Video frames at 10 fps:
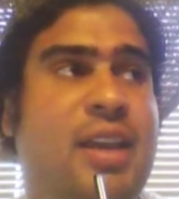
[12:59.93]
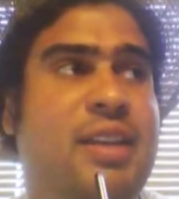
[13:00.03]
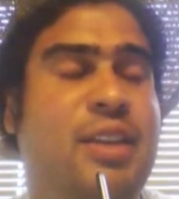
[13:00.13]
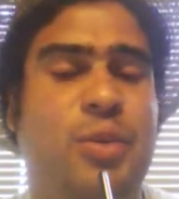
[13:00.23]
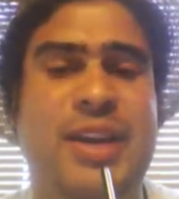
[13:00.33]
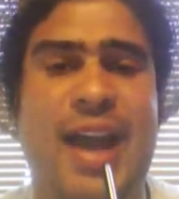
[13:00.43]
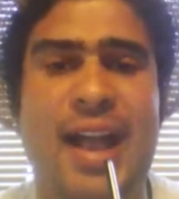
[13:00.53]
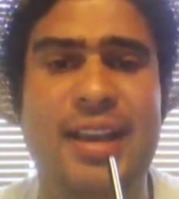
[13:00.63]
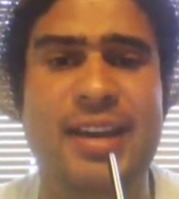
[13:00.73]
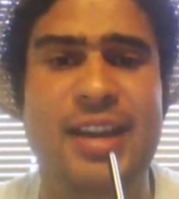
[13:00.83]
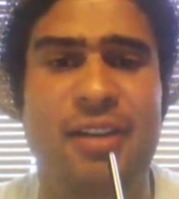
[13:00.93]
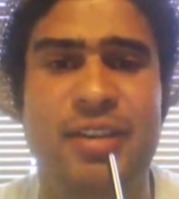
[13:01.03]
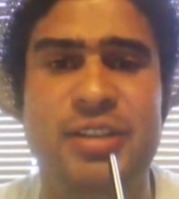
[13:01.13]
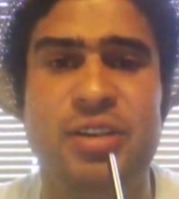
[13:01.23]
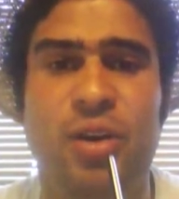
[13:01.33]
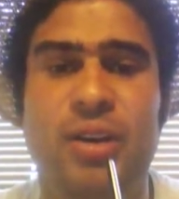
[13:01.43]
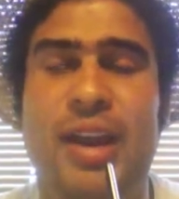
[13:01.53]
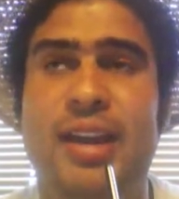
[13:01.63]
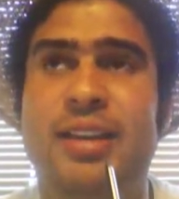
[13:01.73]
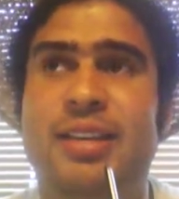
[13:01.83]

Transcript: the reality of it is, like,